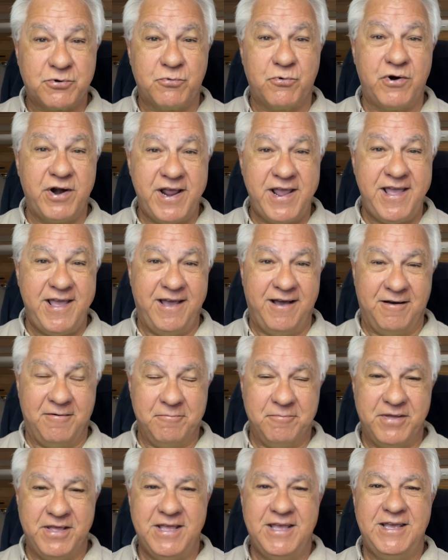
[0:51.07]

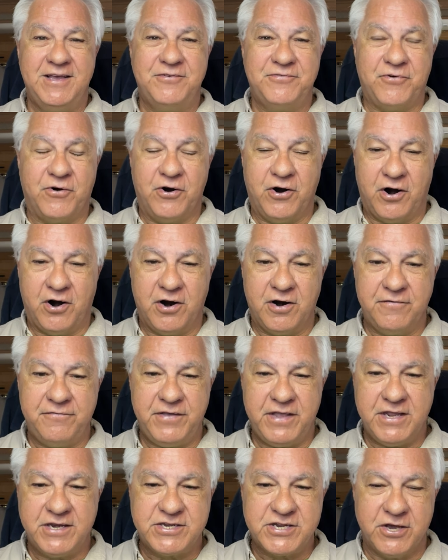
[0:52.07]
Ram for
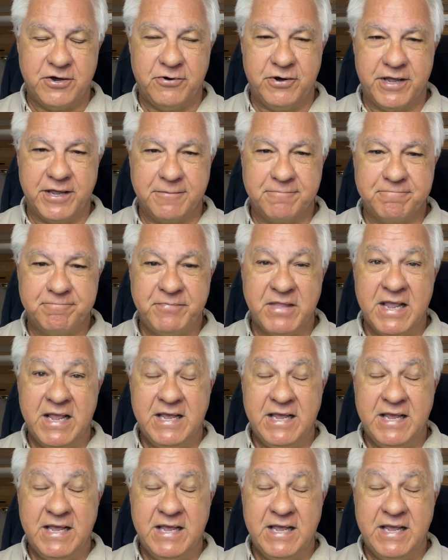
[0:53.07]
RV towing.